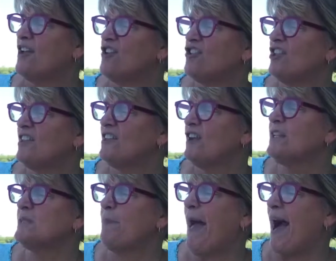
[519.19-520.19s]
She
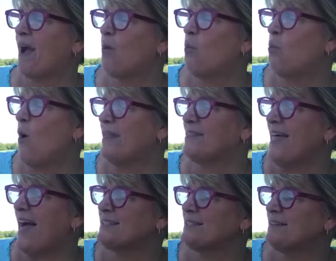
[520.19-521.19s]
looked back one
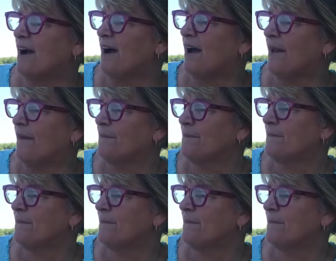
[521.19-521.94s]
last time,